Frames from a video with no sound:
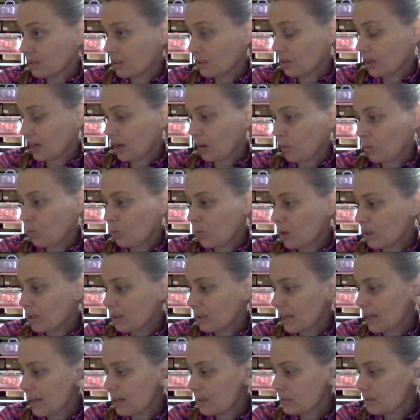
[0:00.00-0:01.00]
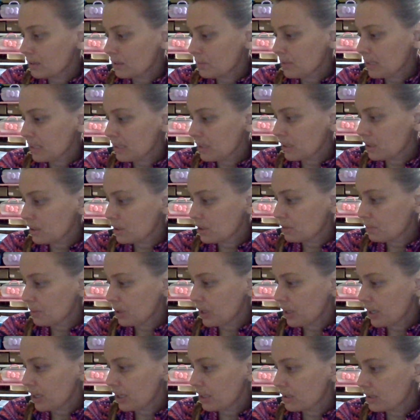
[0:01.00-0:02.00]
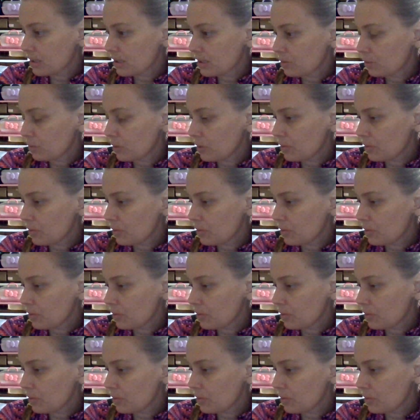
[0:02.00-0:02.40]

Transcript: Okay, what the hell is the message? Spirit, answers. What